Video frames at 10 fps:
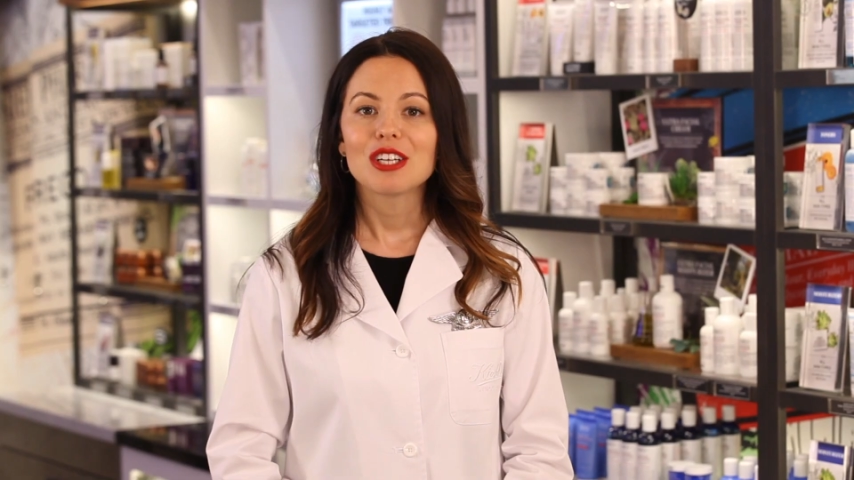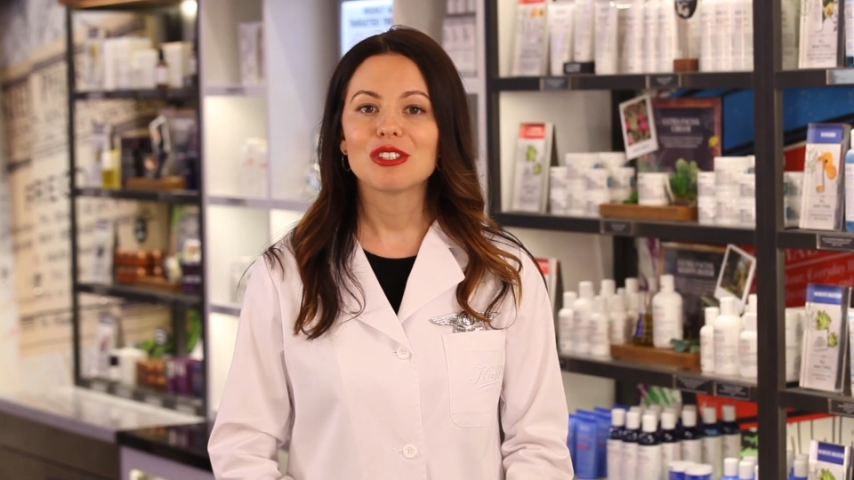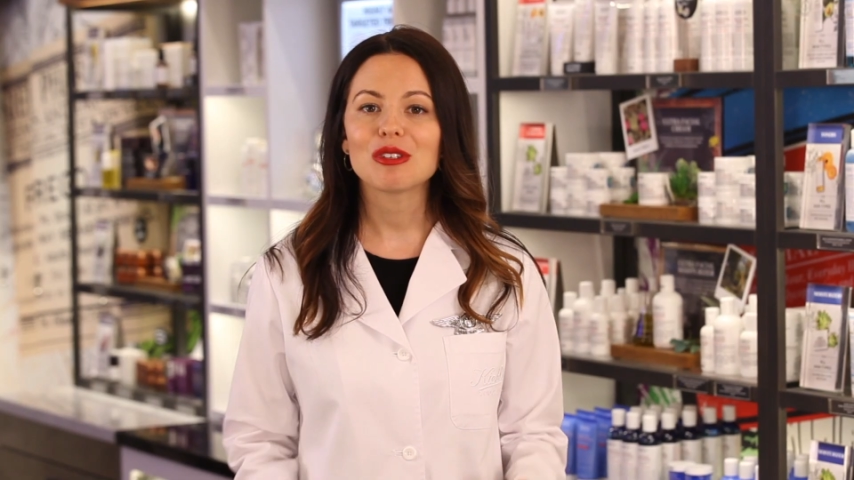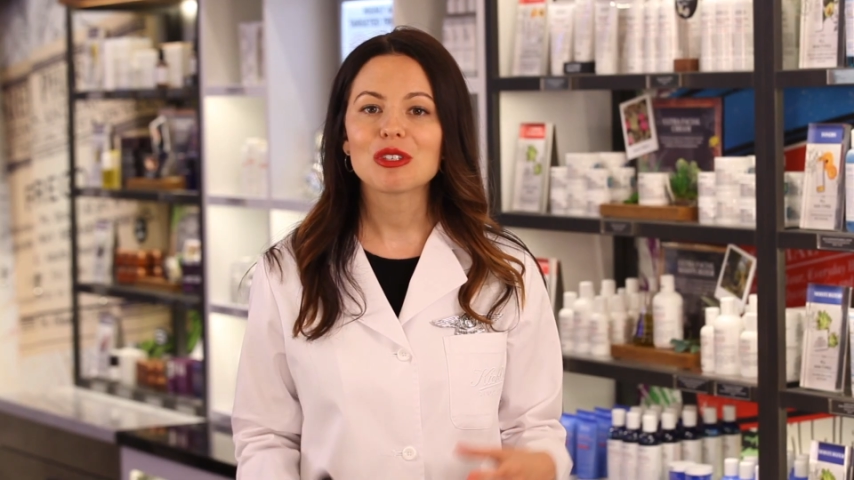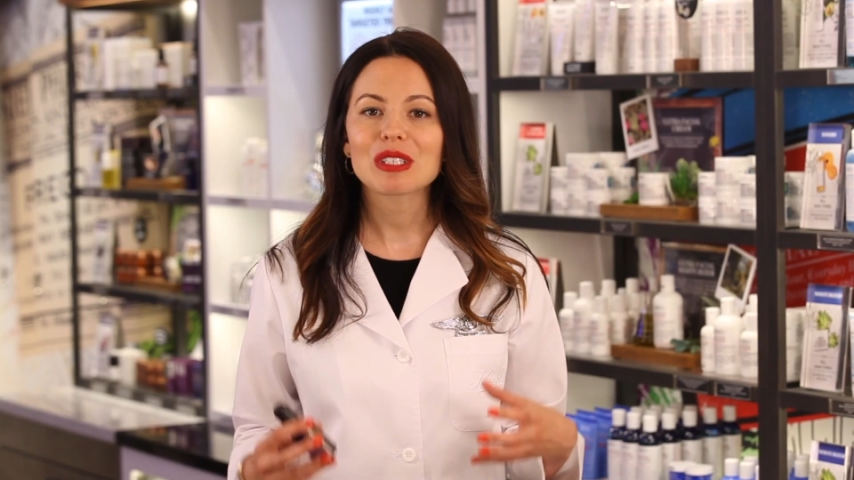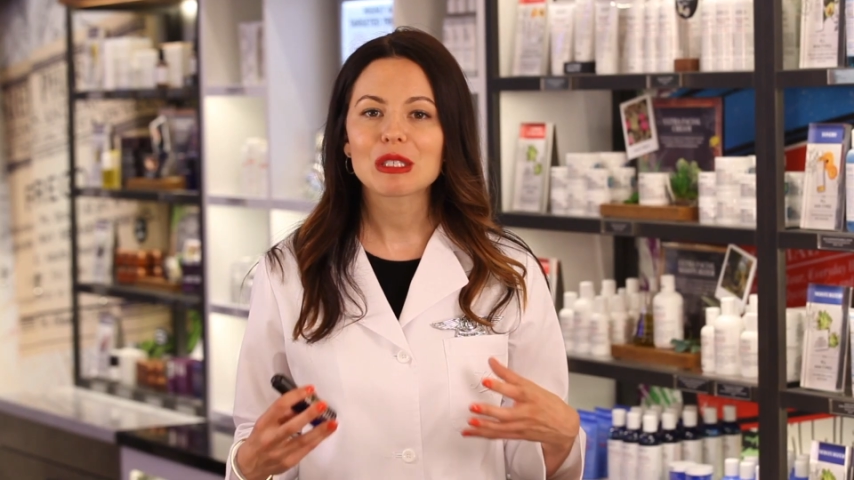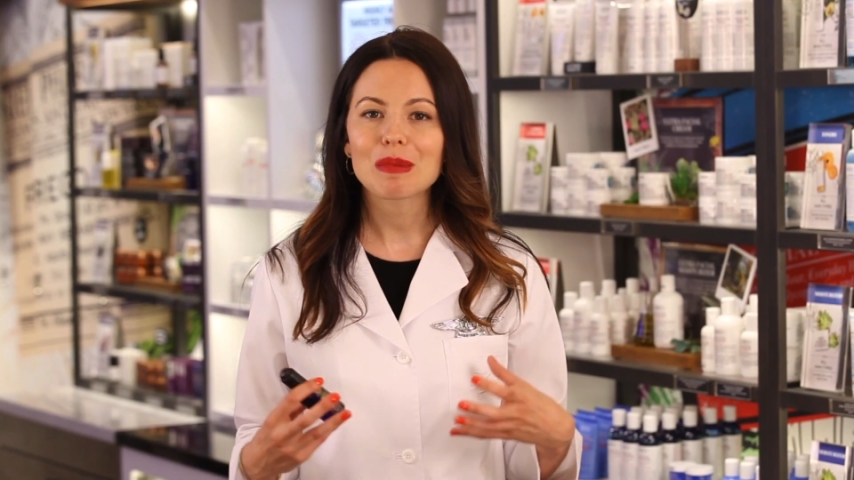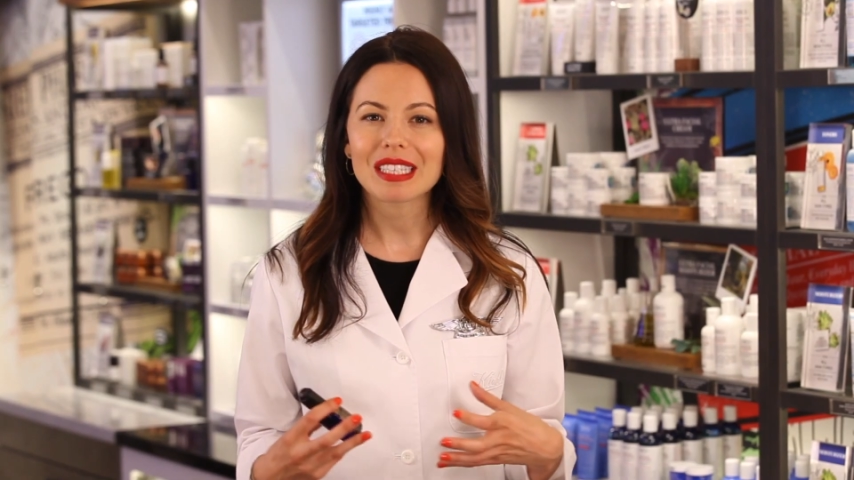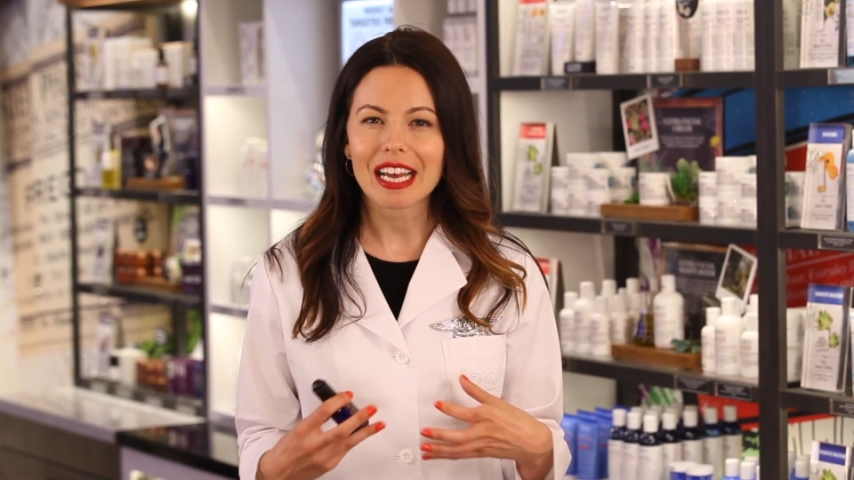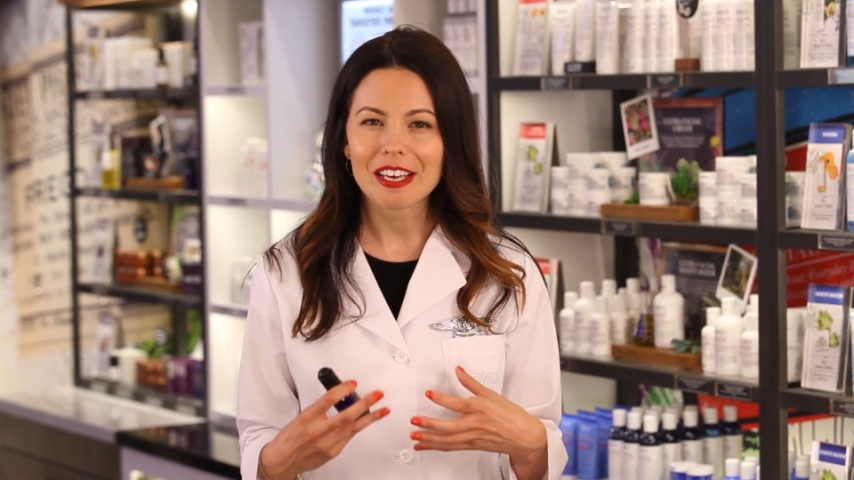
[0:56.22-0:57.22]
Due to its
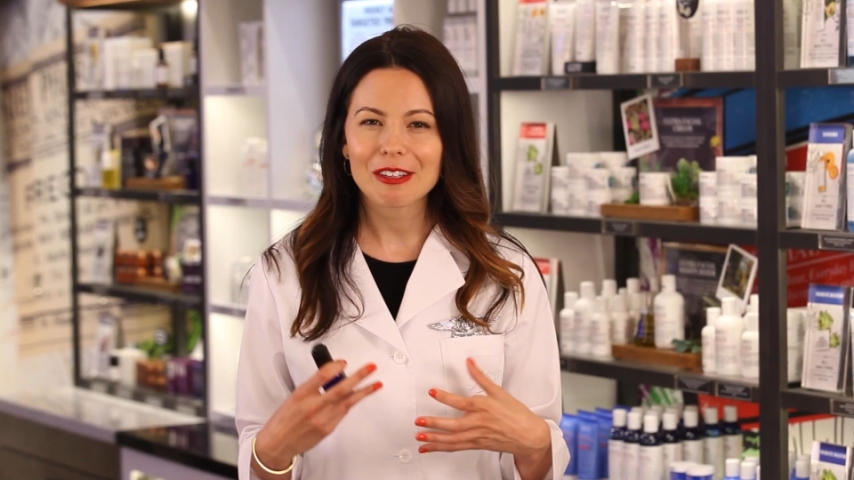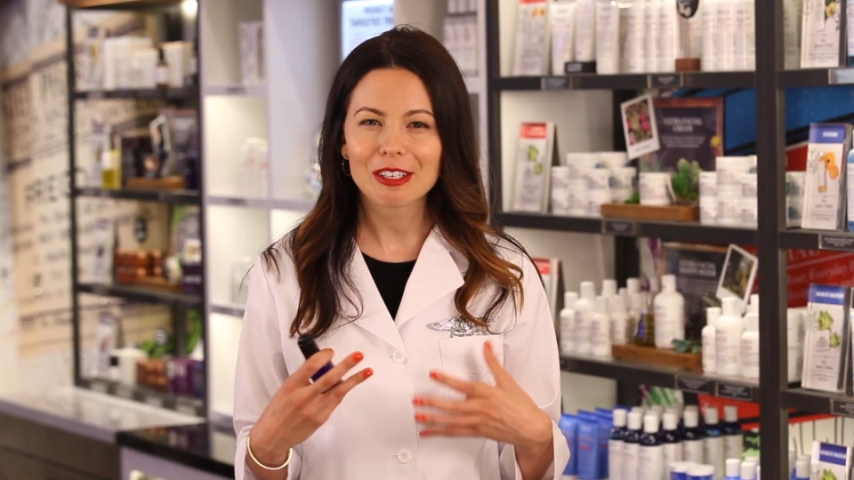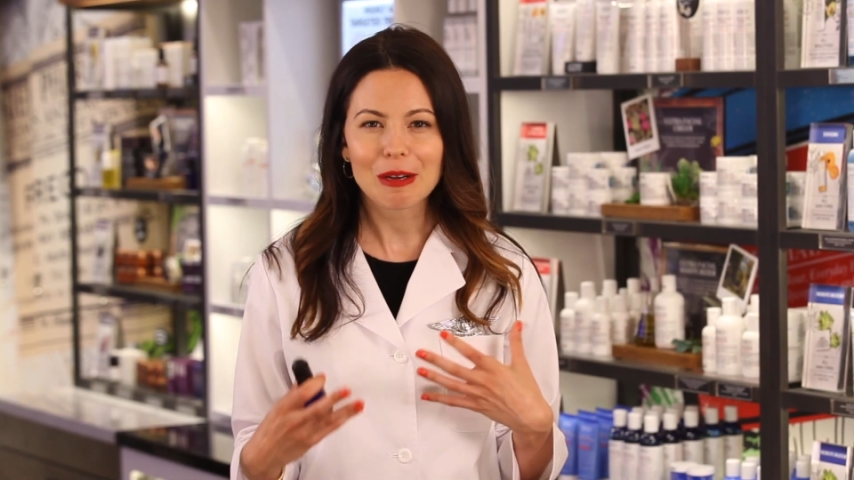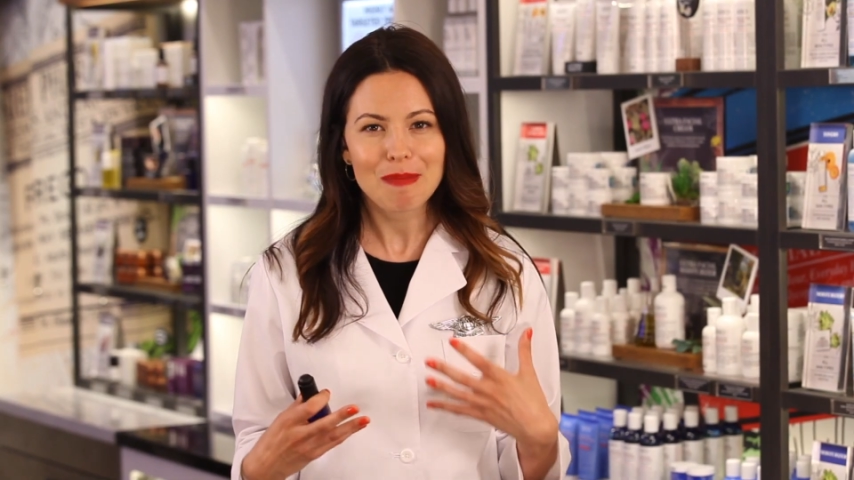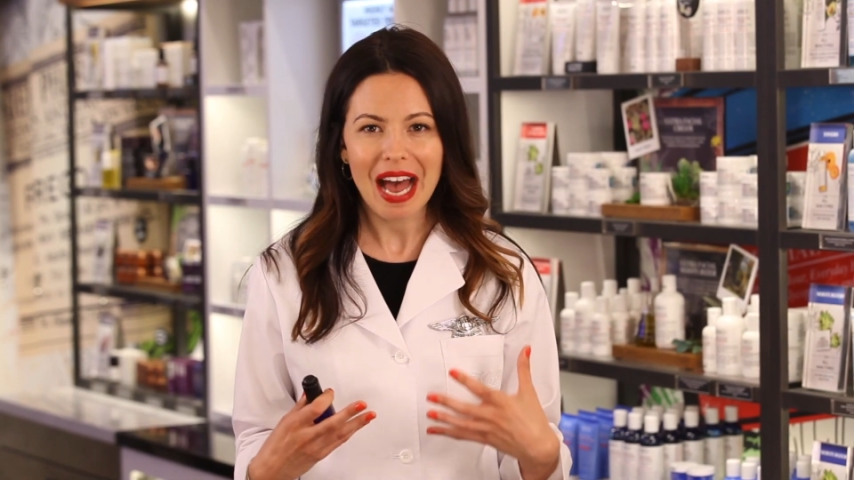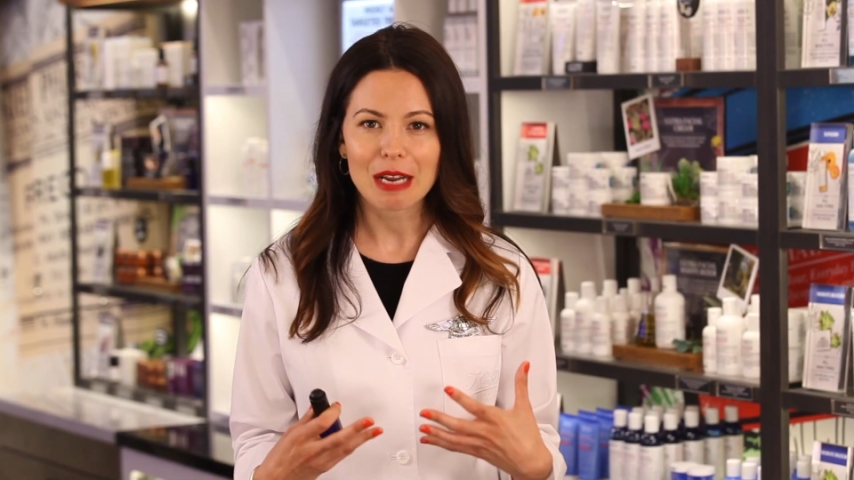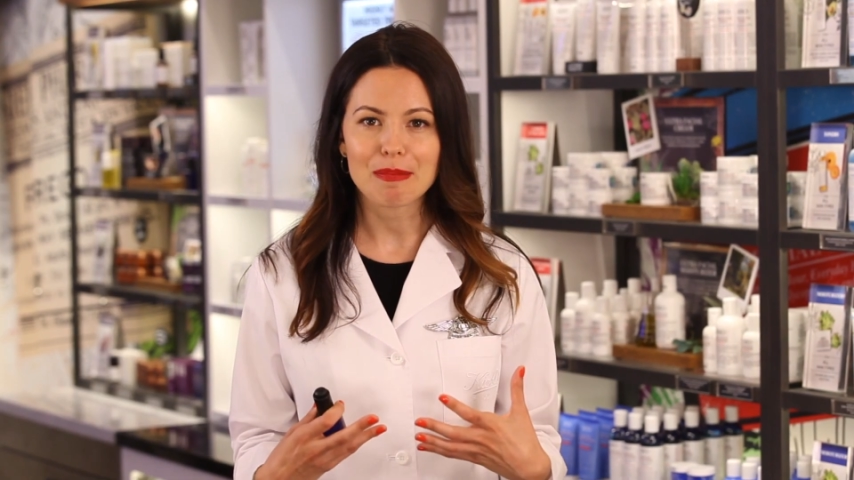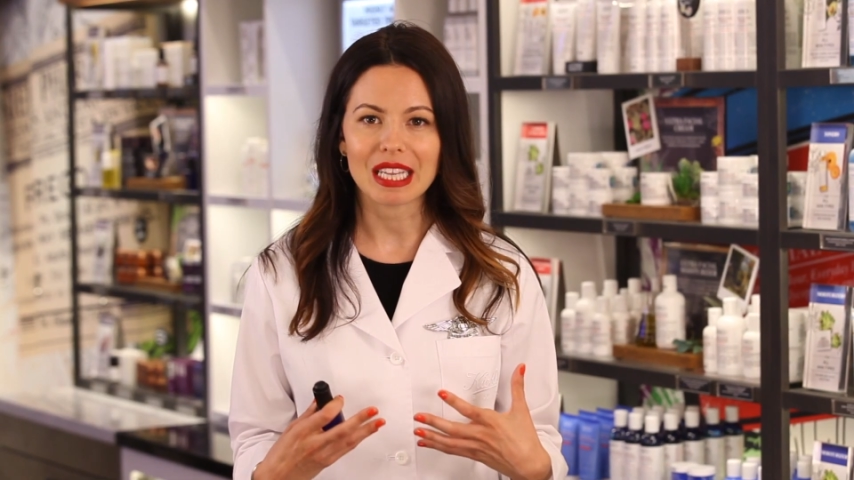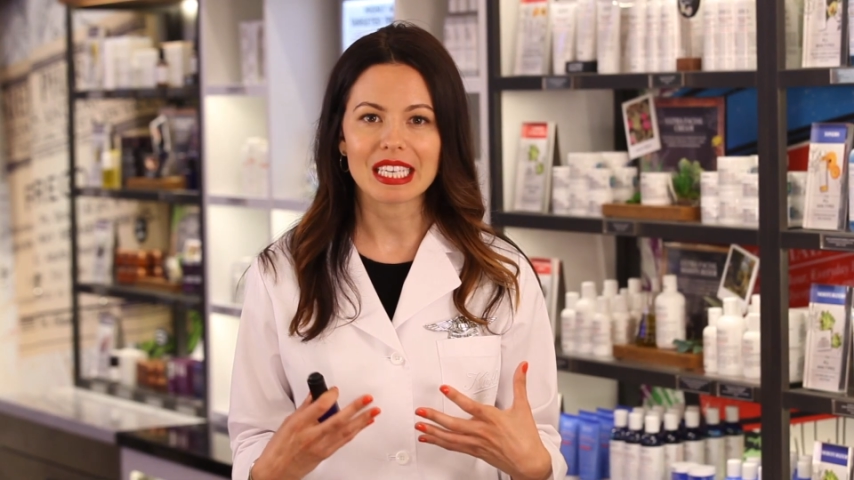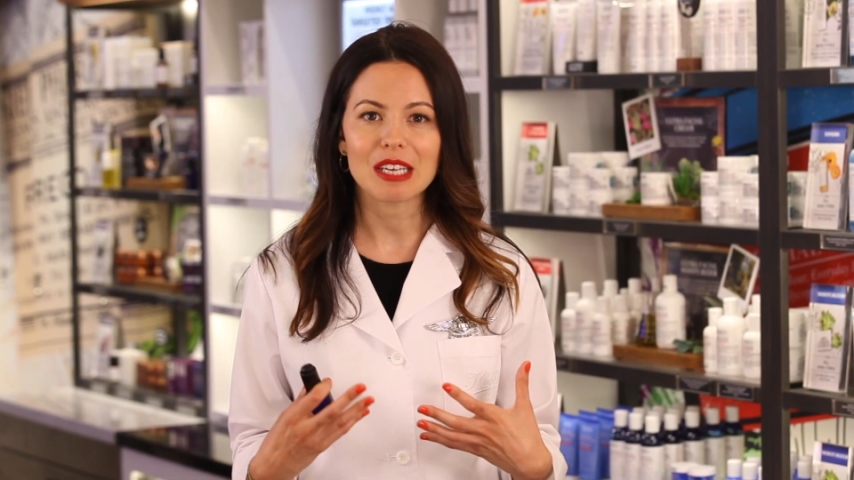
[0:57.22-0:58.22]
molecular
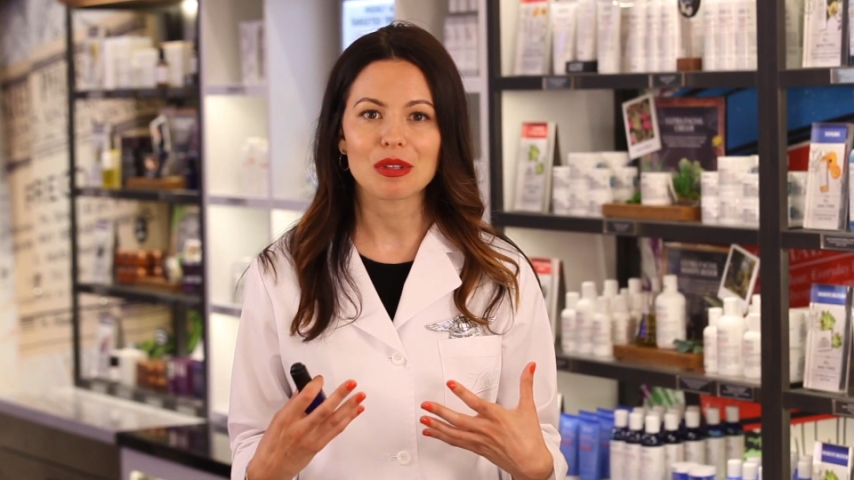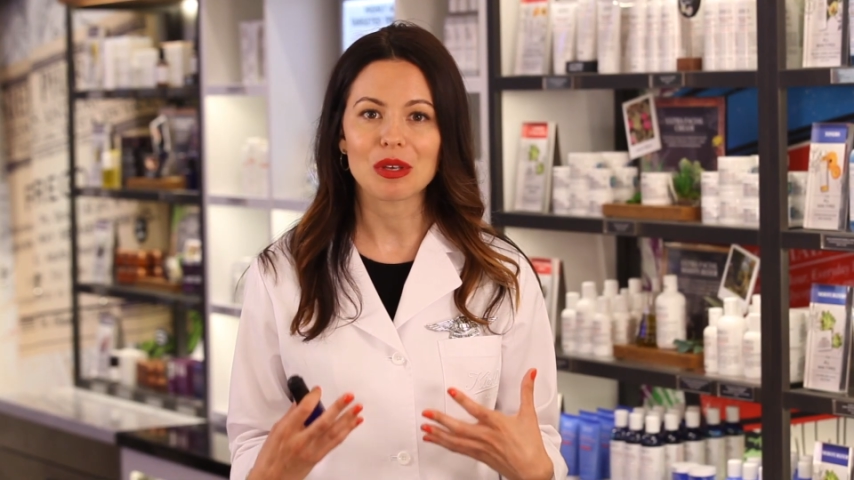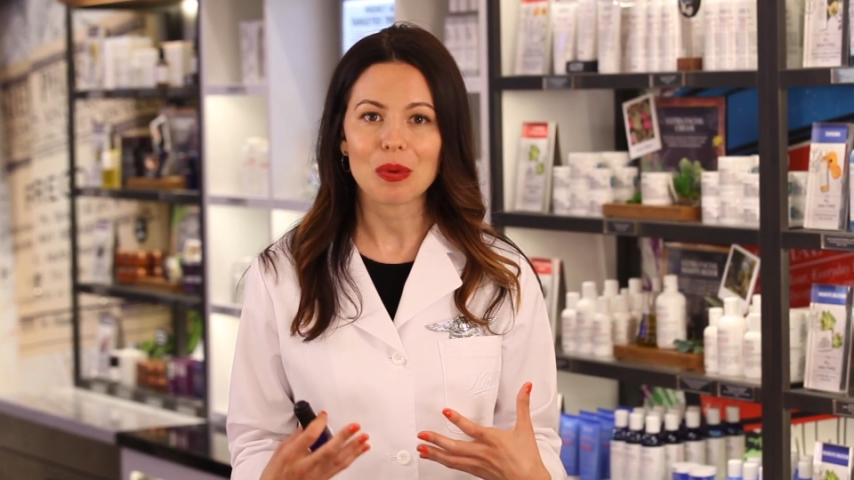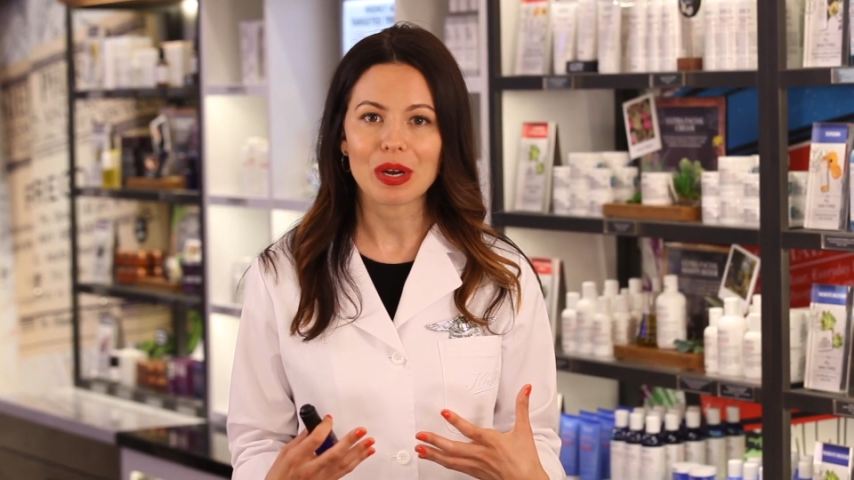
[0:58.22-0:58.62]
compatibility with the